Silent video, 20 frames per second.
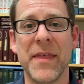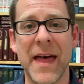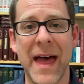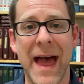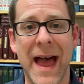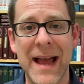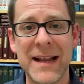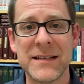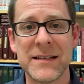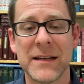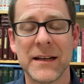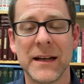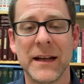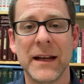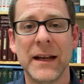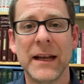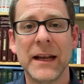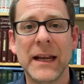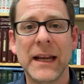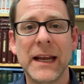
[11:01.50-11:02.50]
that
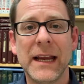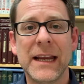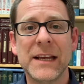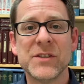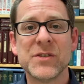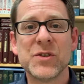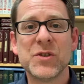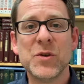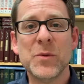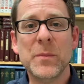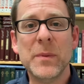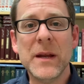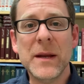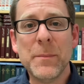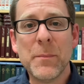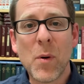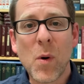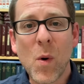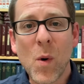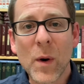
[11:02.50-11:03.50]
is to be
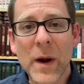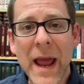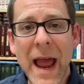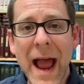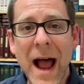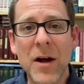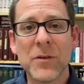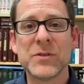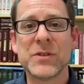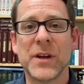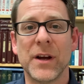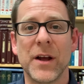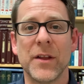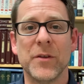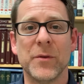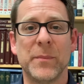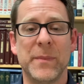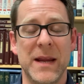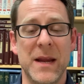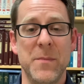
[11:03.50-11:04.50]
poured out to
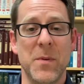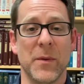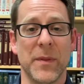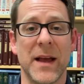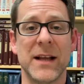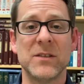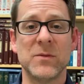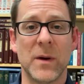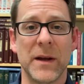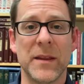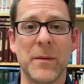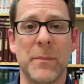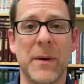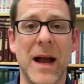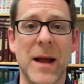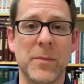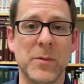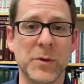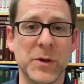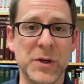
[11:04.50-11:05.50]
other people. That's why the
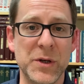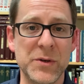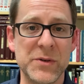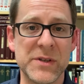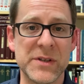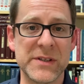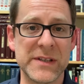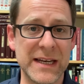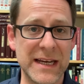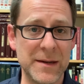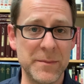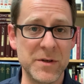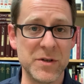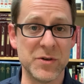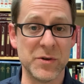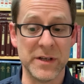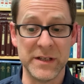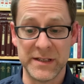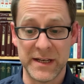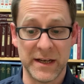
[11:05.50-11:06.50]
Bible uses
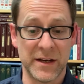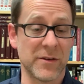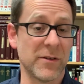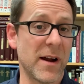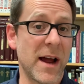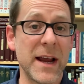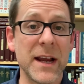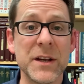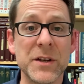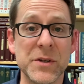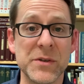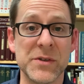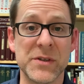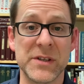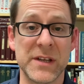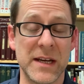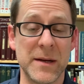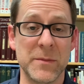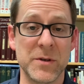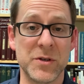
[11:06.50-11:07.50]
imagery. Zechariah
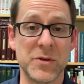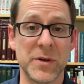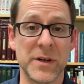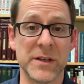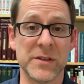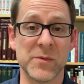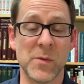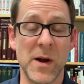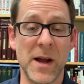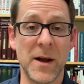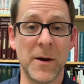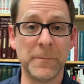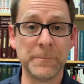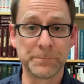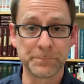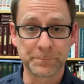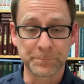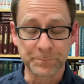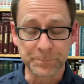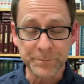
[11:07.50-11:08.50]
uses imagery as well
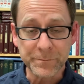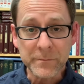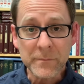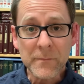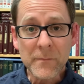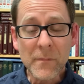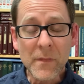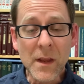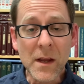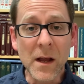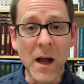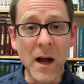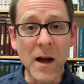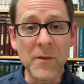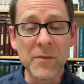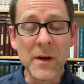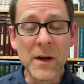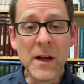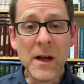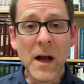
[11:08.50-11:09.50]

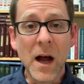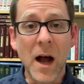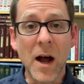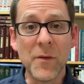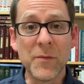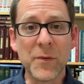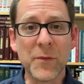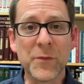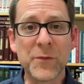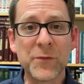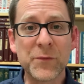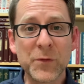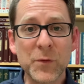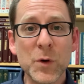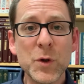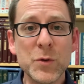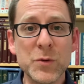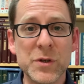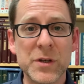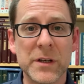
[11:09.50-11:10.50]
of
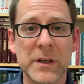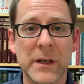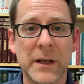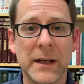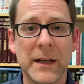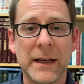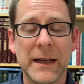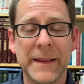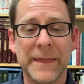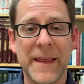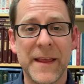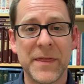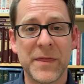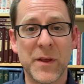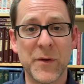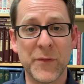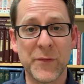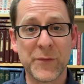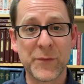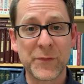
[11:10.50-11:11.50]
fruit, that
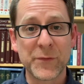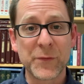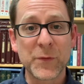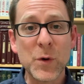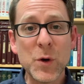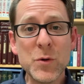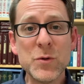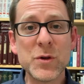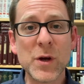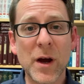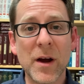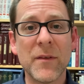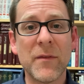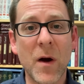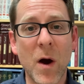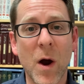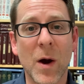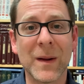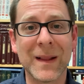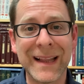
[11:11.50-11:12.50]
the fruit of
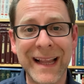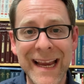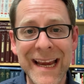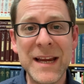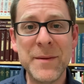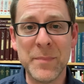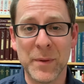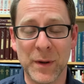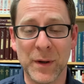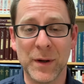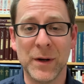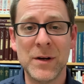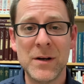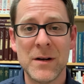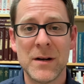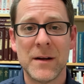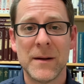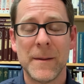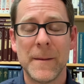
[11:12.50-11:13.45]
our labor